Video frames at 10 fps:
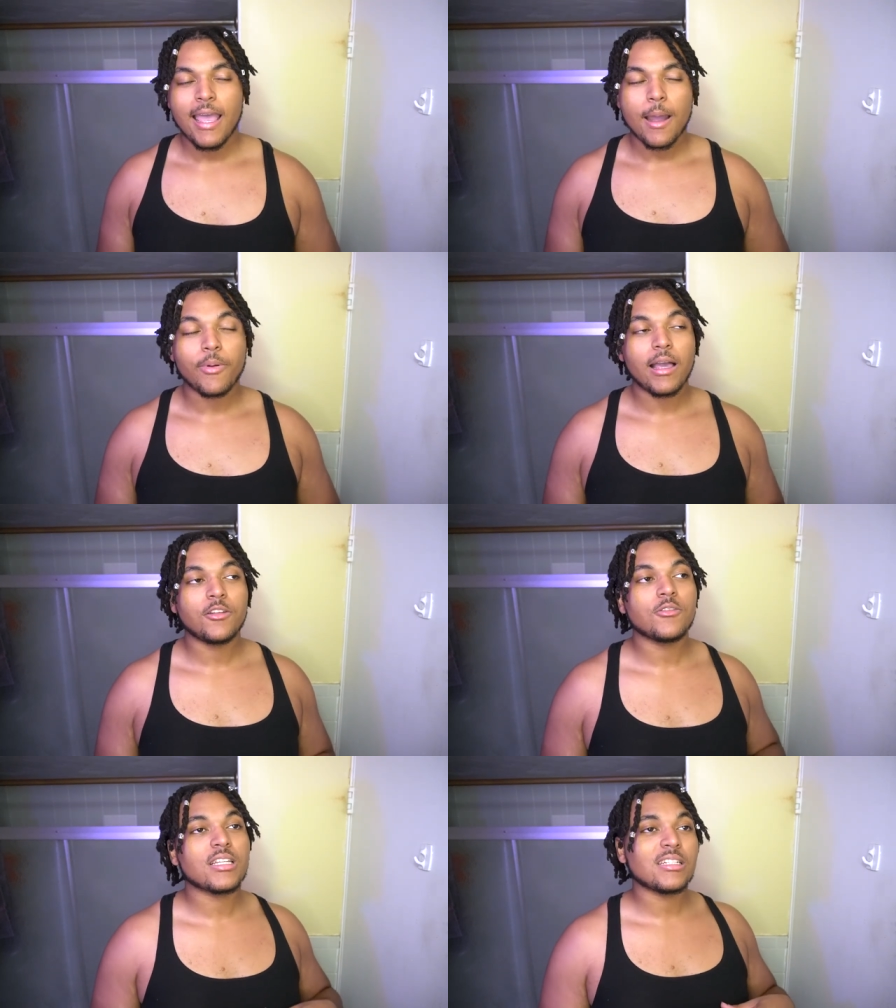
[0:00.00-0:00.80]
I probably
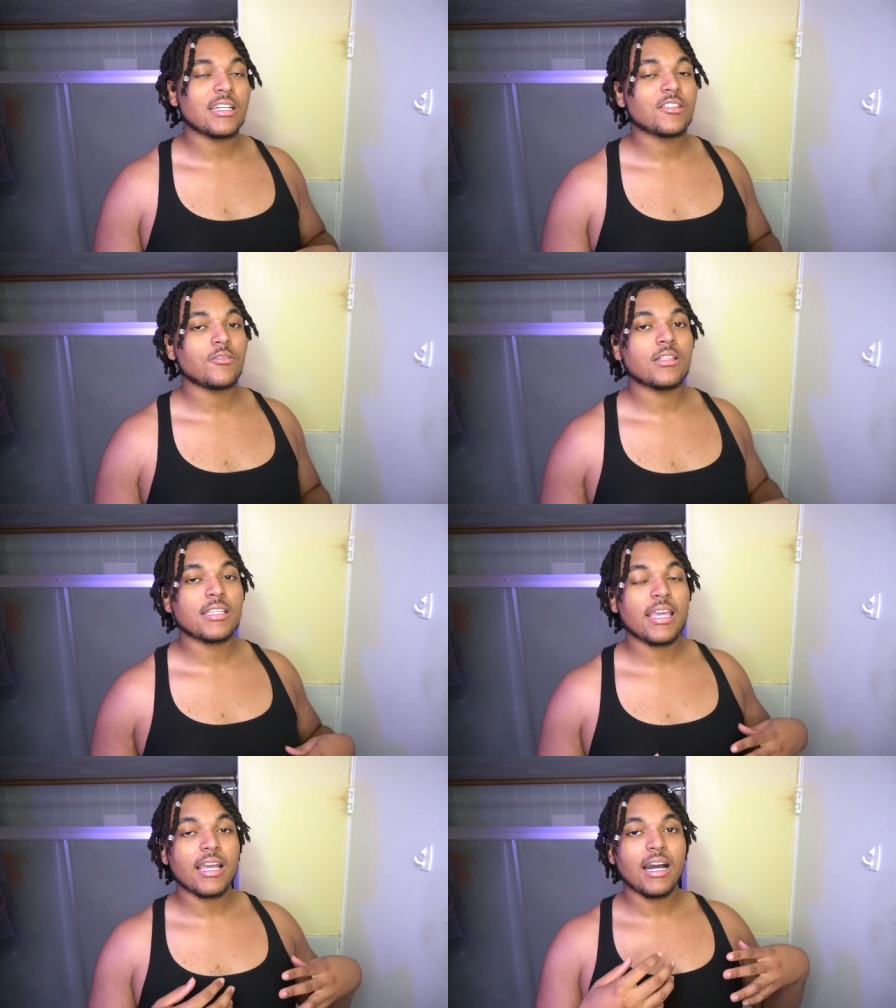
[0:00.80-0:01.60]
do suggest you to
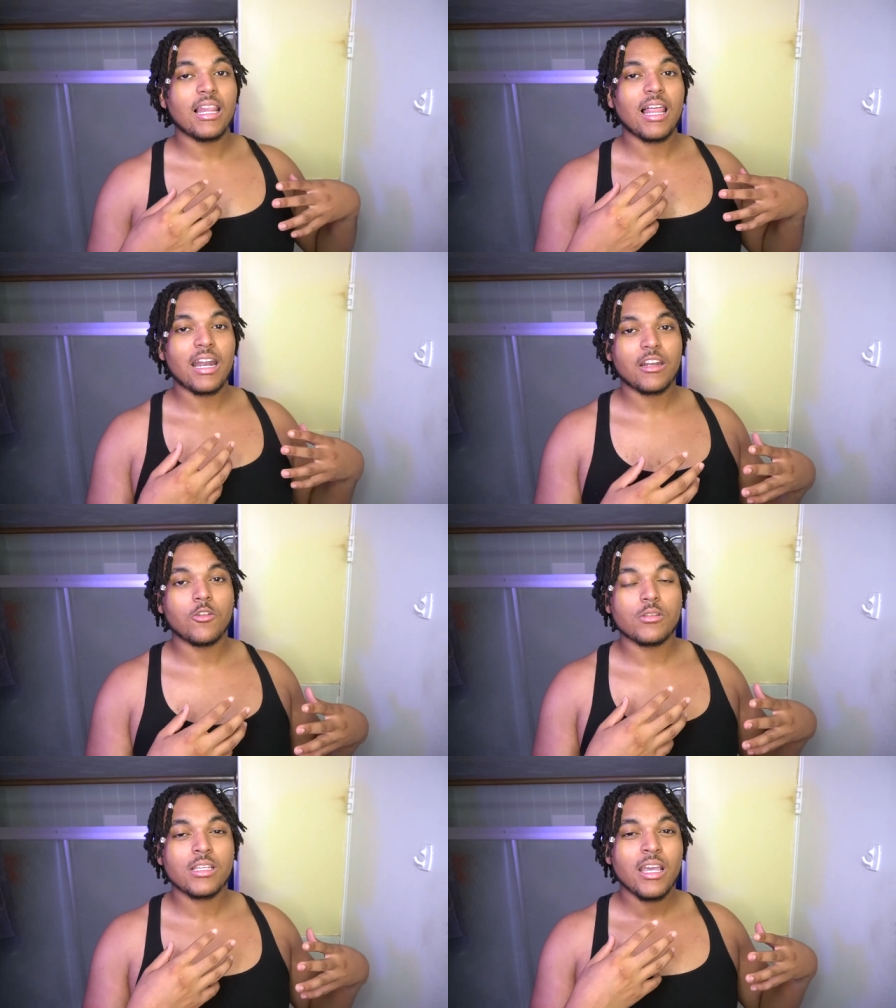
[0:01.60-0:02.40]
take a lot of
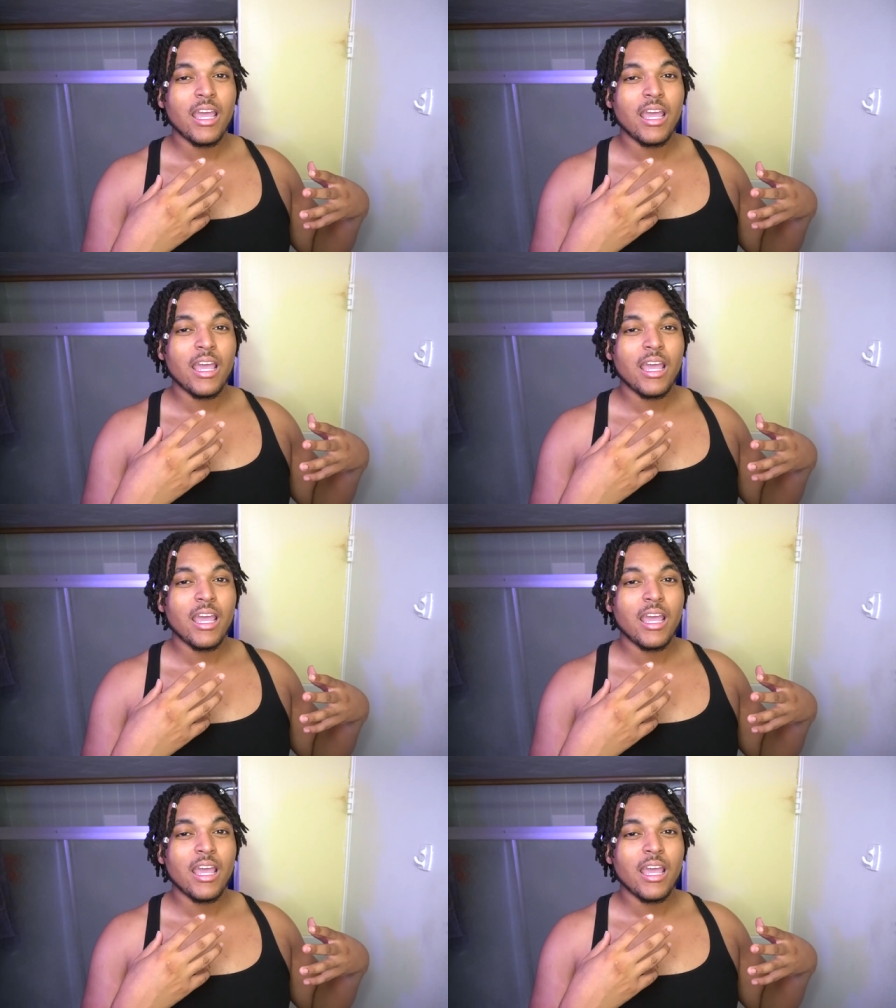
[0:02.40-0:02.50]
those